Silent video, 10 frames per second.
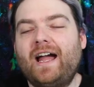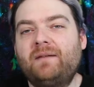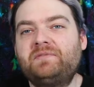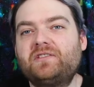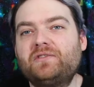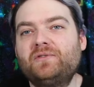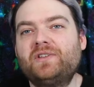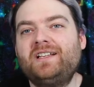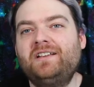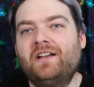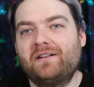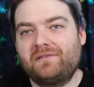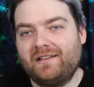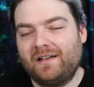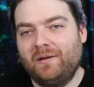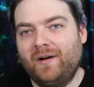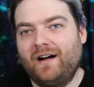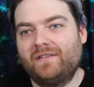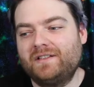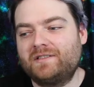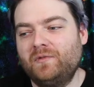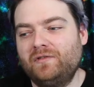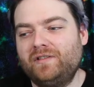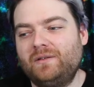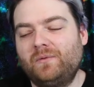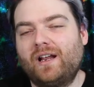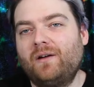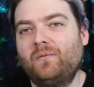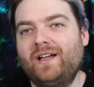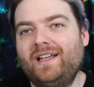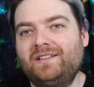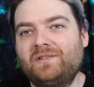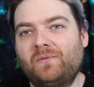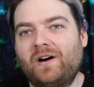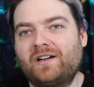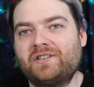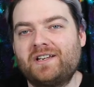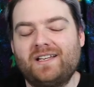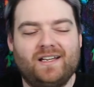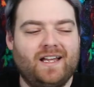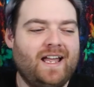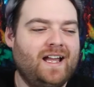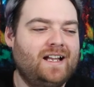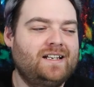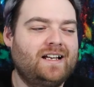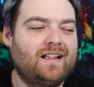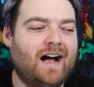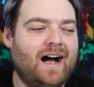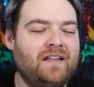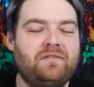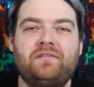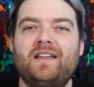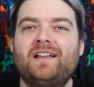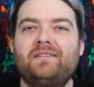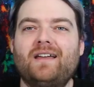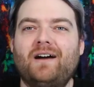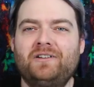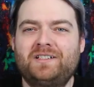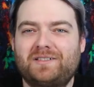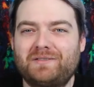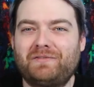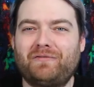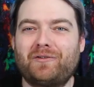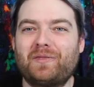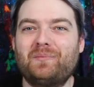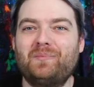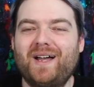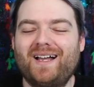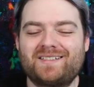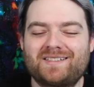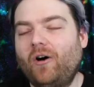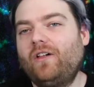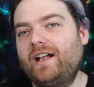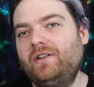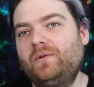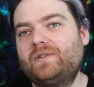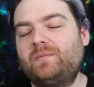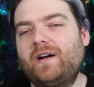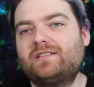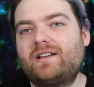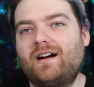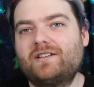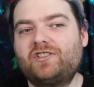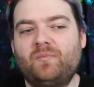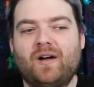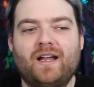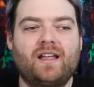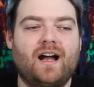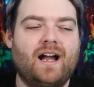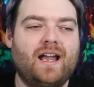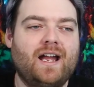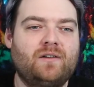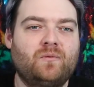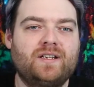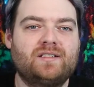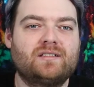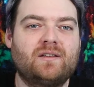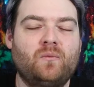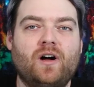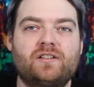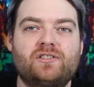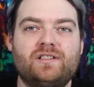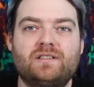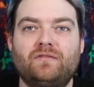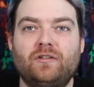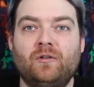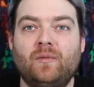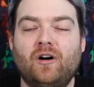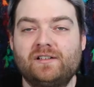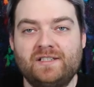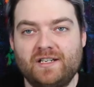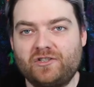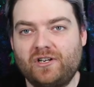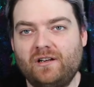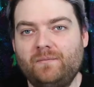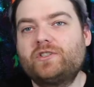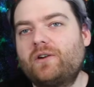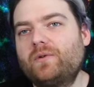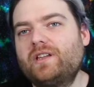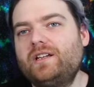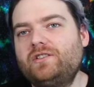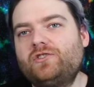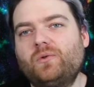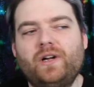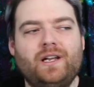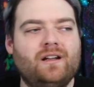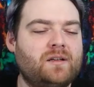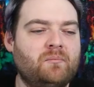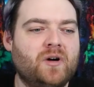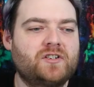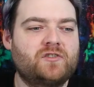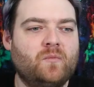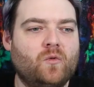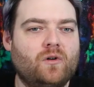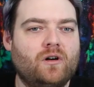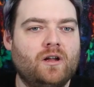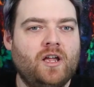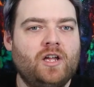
absolutely nothing about this movie when I went into watching it, and I think that was for the best. All I knew was about Takashi Miike. I had recently watched his film Audition, which I really enjoyed. It's a much more